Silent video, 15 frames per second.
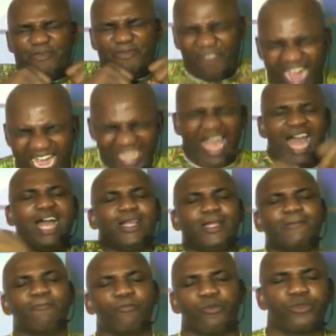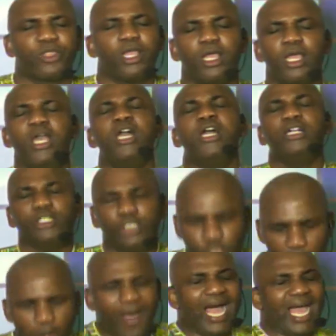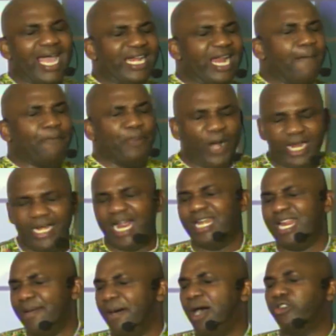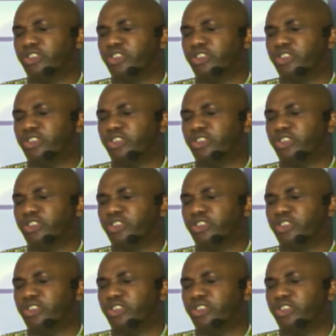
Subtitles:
fire. Go ahead and pray in the name of